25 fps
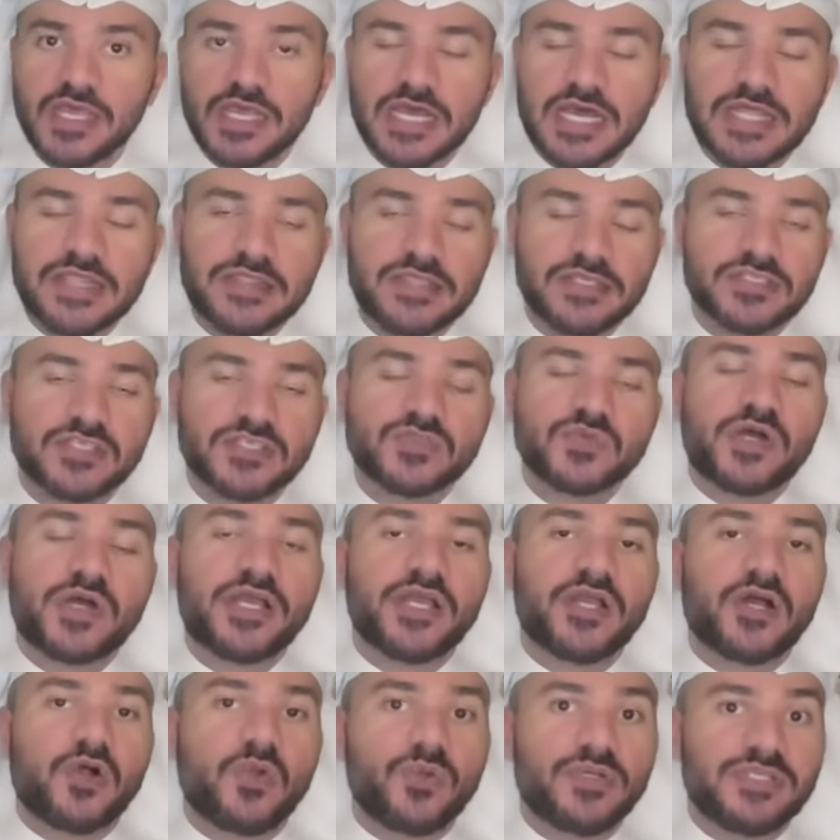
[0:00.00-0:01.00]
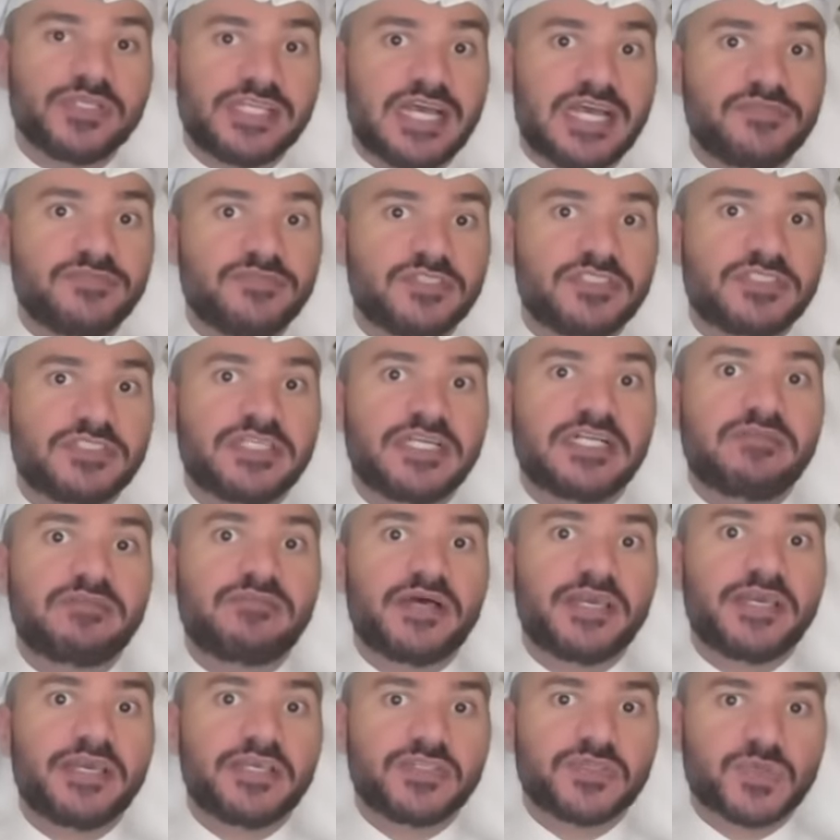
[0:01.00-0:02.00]
And this is why I always have to tell
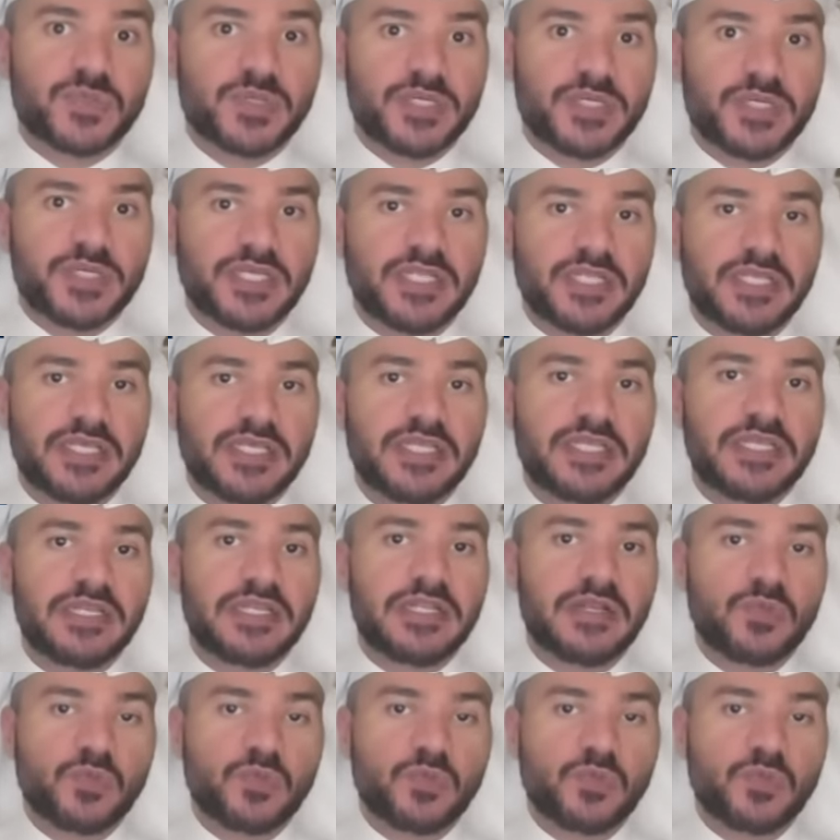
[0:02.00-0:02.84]
my Israeli and,